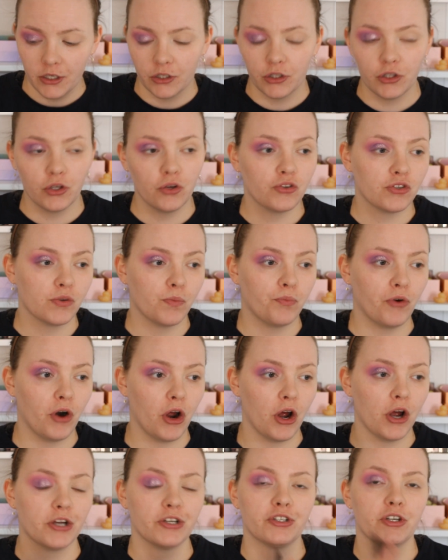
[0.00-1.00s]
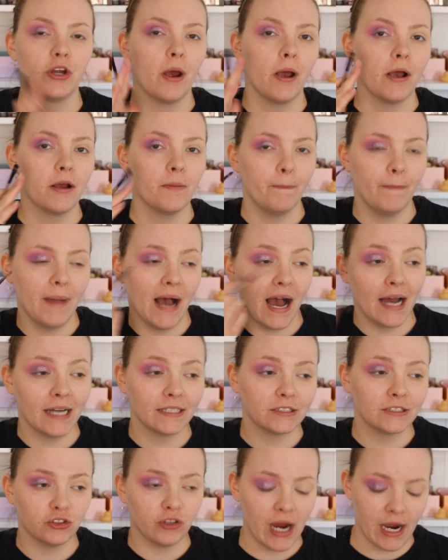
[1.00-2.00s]
Use a brush, pat
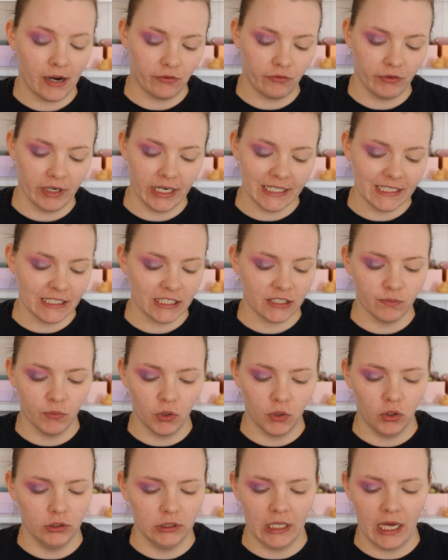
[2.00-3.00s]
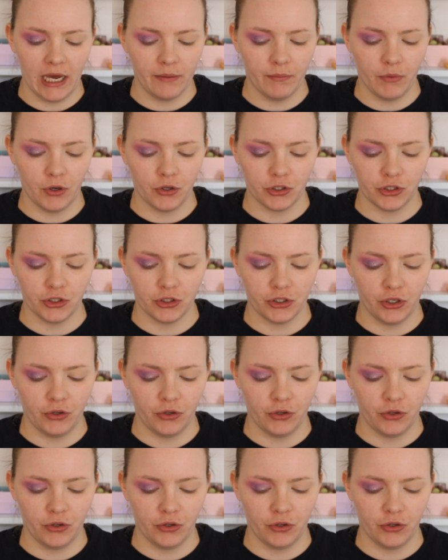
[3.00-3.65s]
and drag, really small light motions.